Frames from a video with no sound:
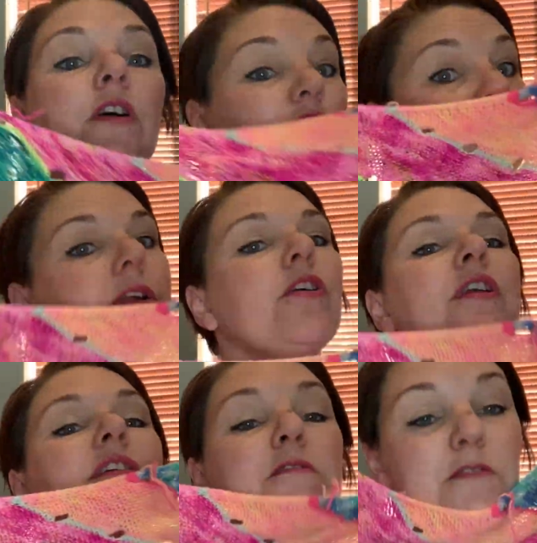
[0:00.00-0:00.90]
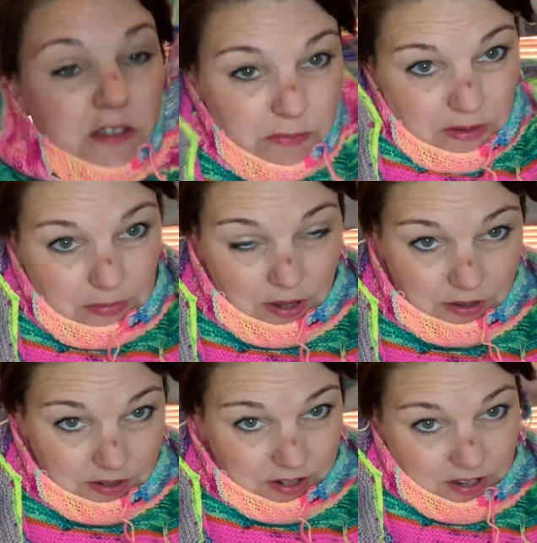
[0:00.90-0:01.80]
Put it on yet since it's been
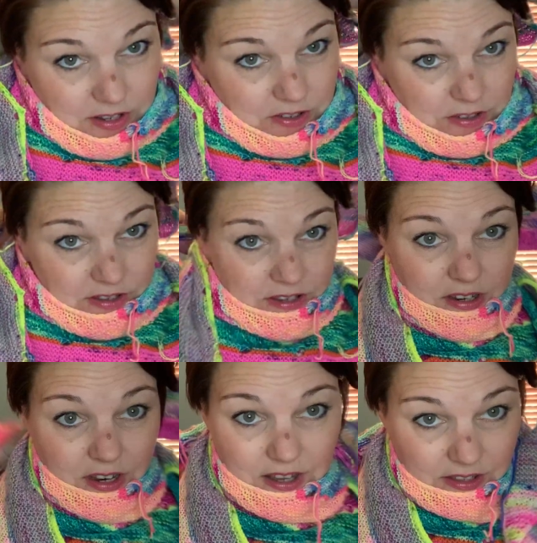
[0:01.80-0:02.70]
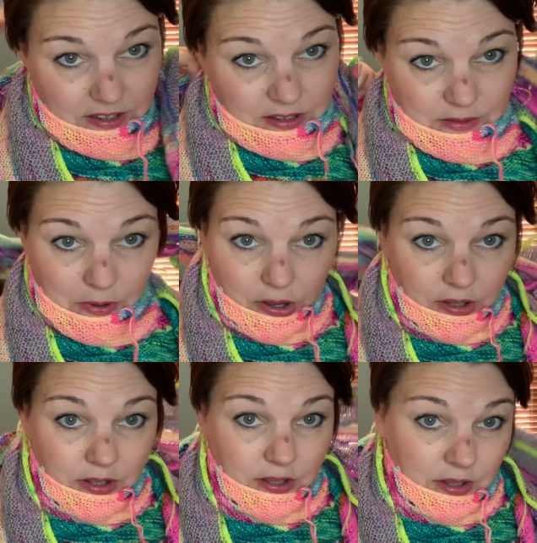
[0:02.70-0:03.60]
blocked. So this is, yeah, this is small.